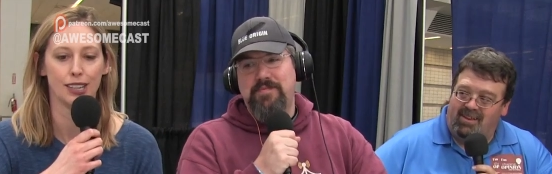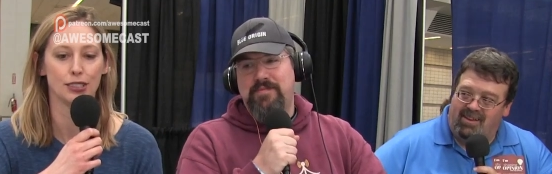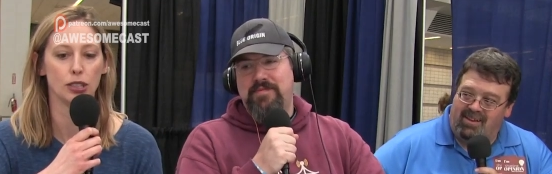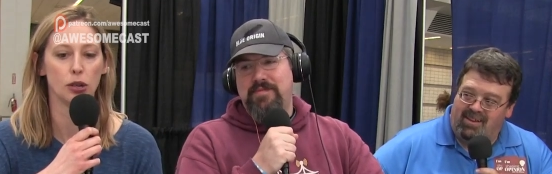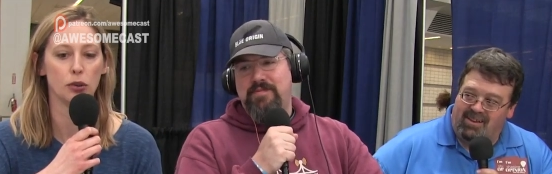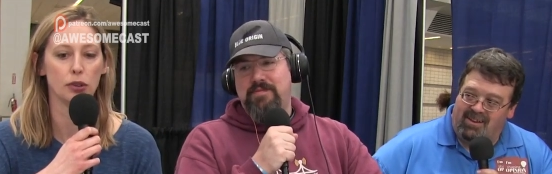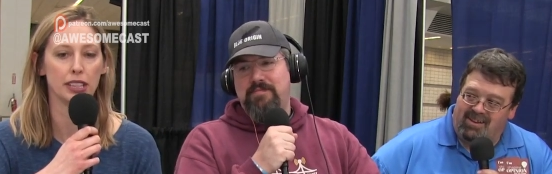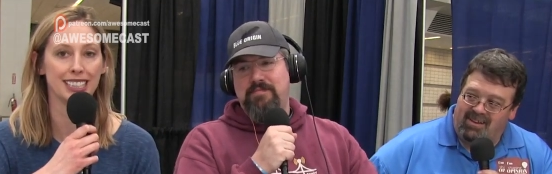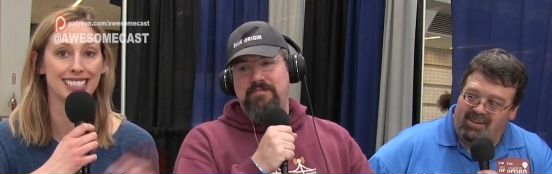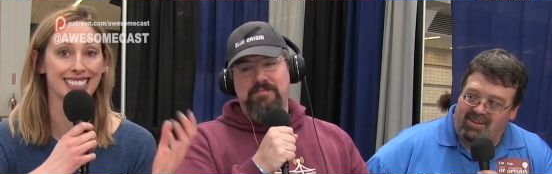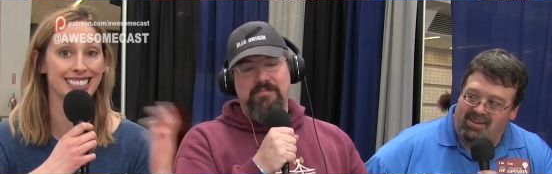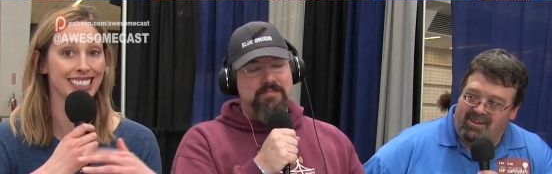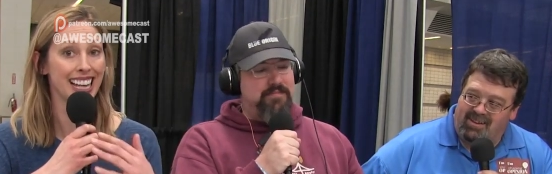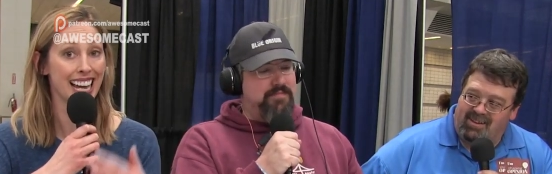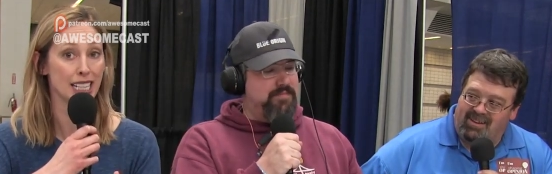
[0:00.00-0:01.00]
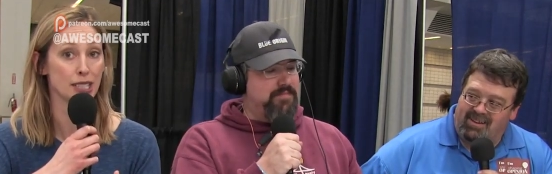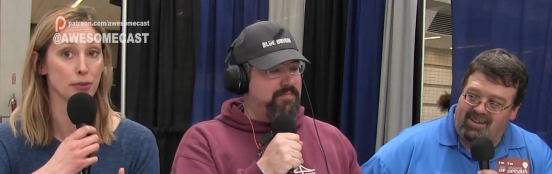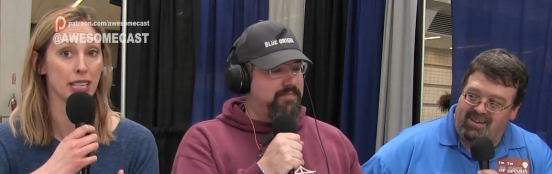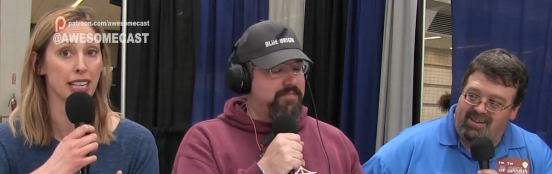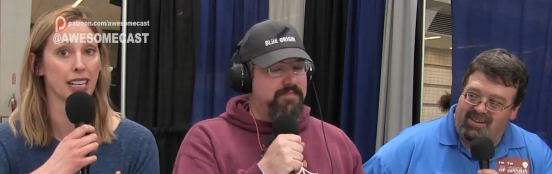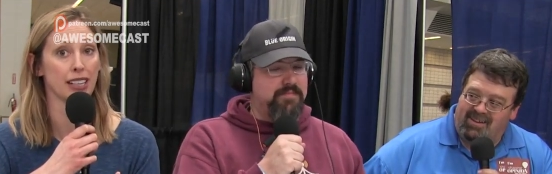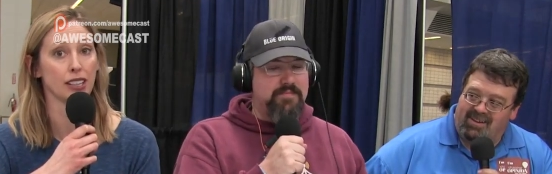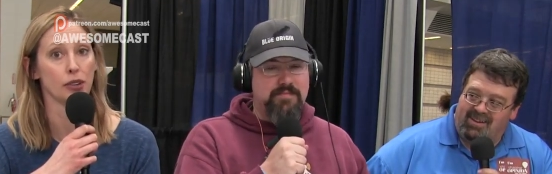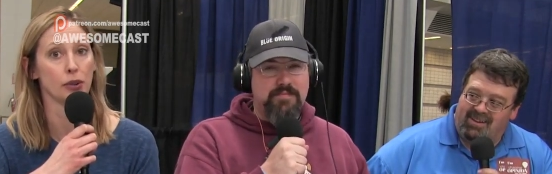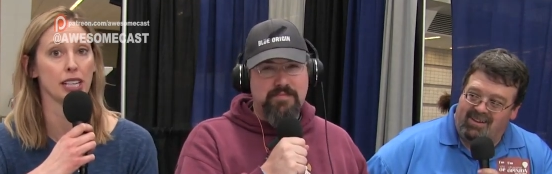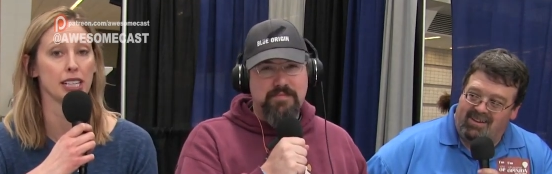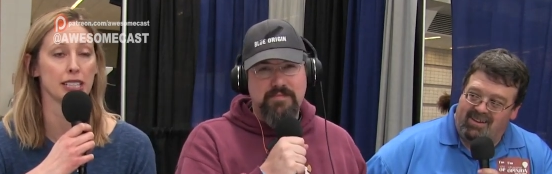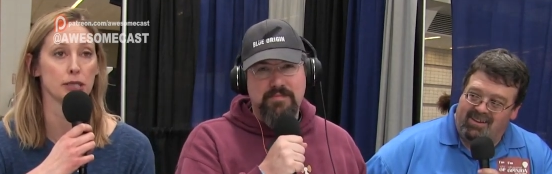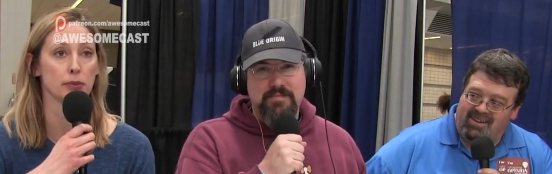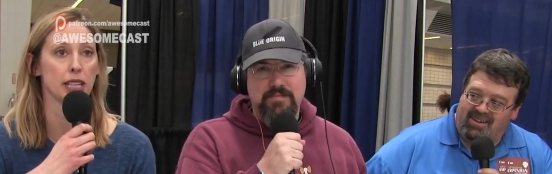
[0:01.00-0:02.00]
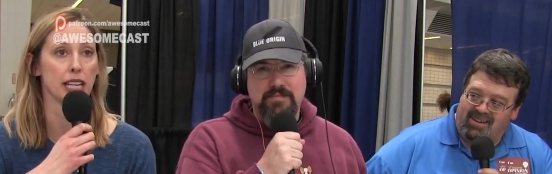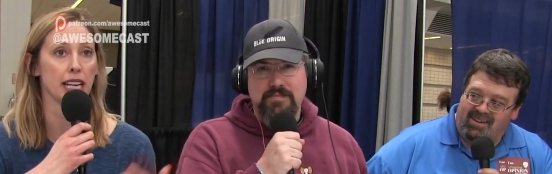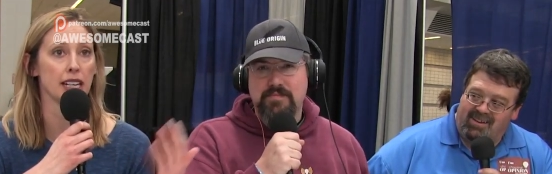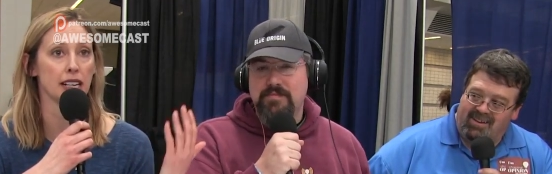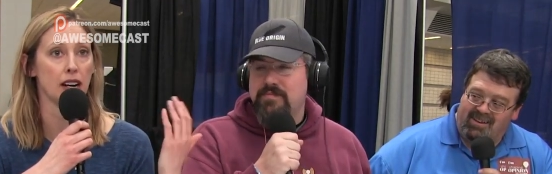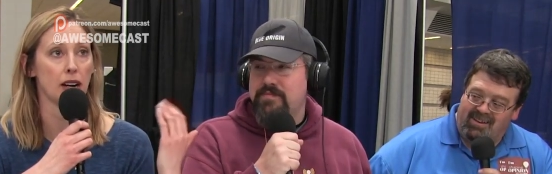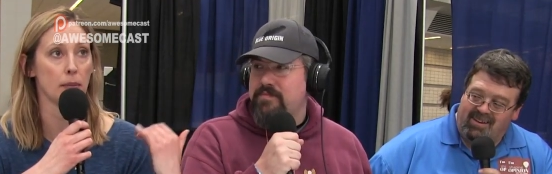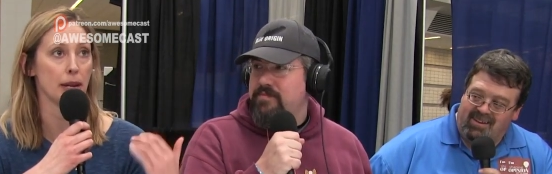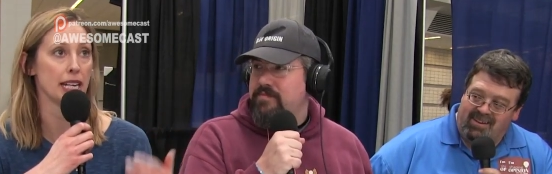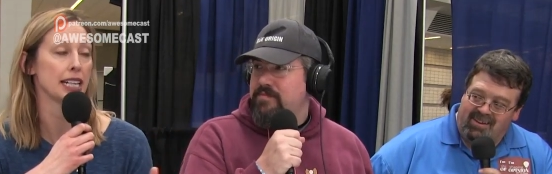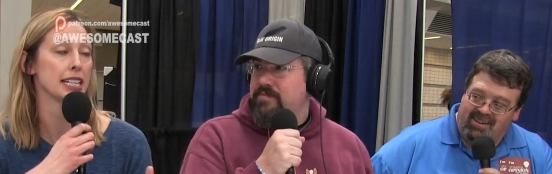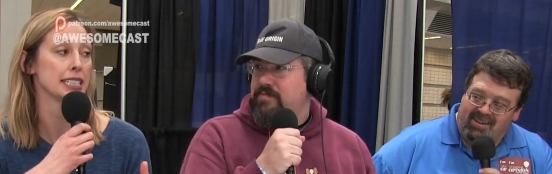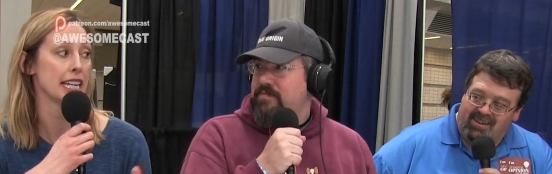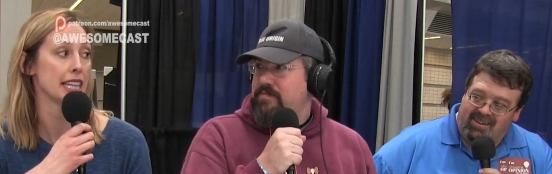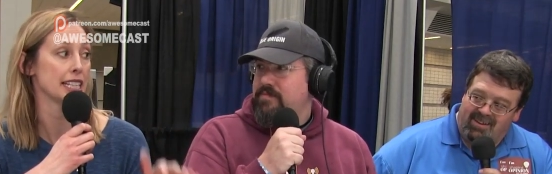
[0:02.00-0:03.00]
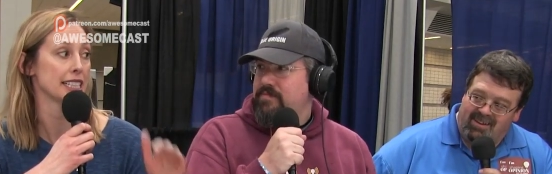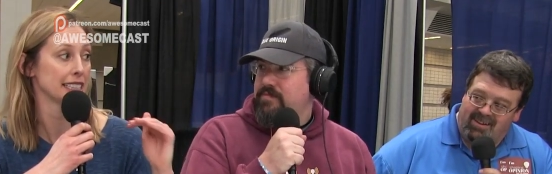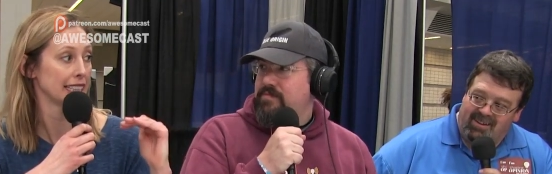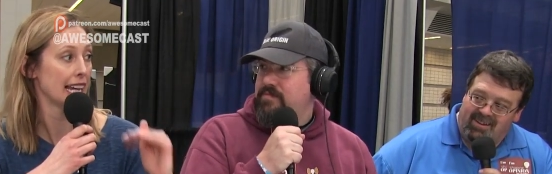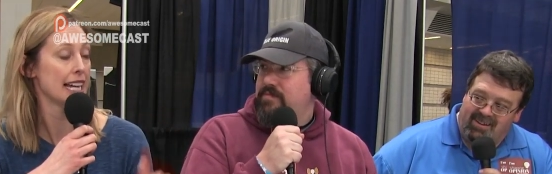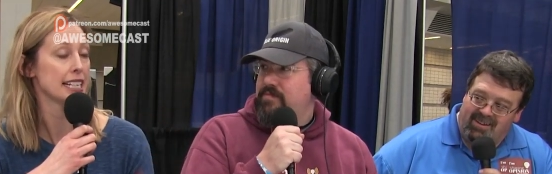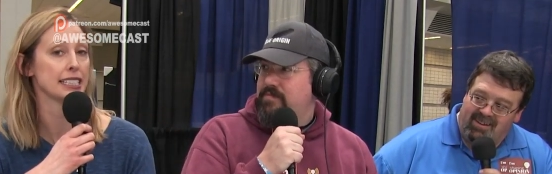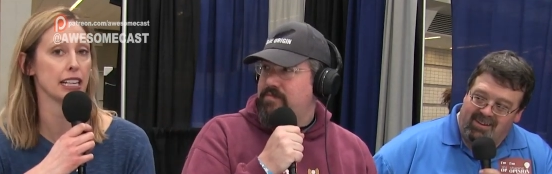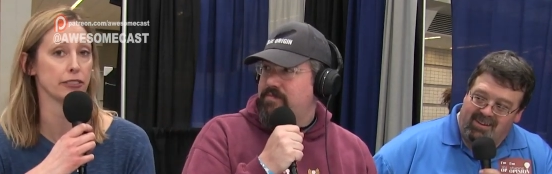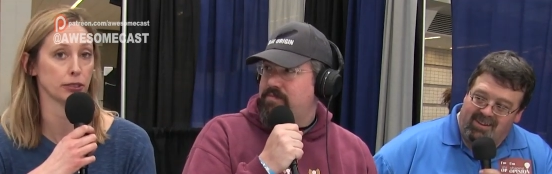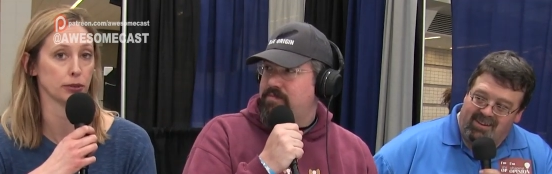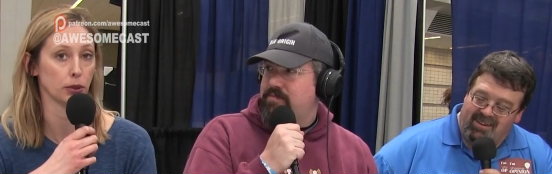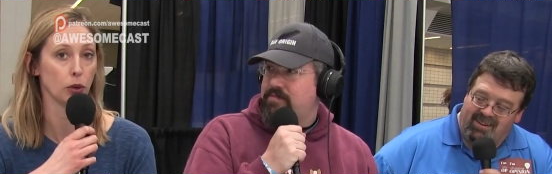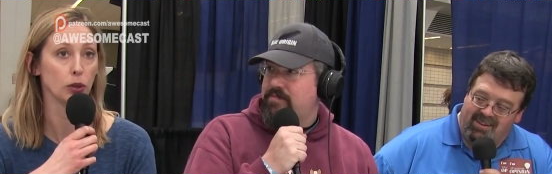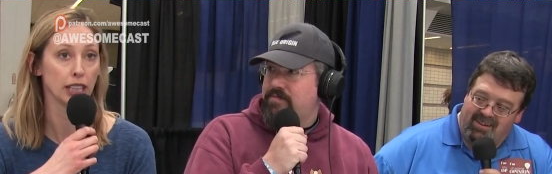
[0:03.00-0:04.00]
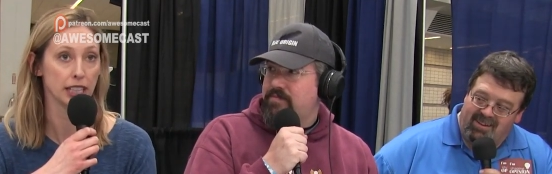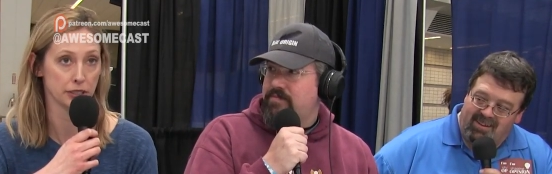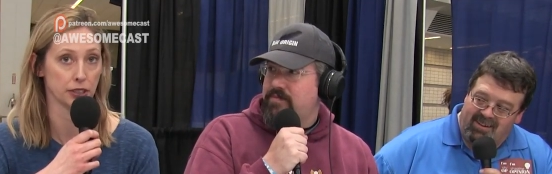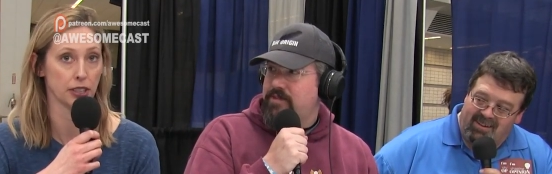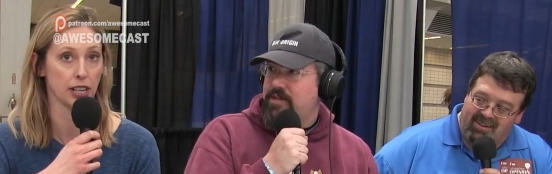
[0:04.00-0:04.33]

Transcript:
Speaker 1: So this is the last weekend. Going into this weekend on May 19th is the last day for Rogue Laser